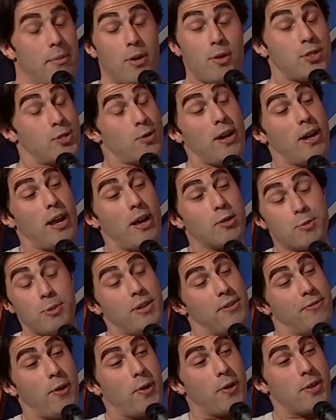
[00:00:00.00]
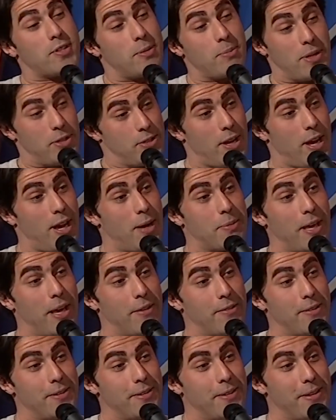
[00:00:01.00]
I mean, I was pretty focused on my job,
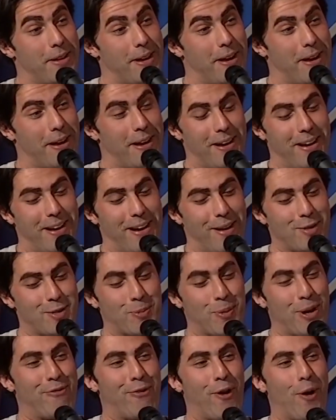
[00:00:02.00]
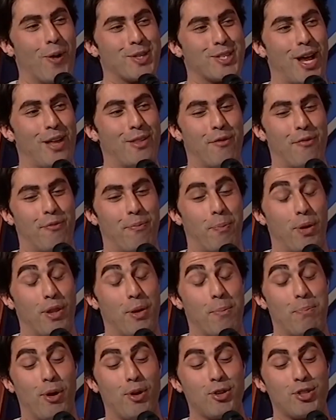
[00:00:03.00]
Kevin. I was pretty focused on
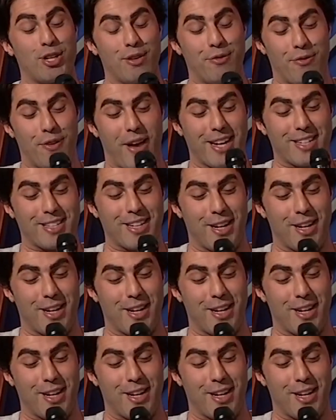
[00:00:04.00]
the bullshit facts.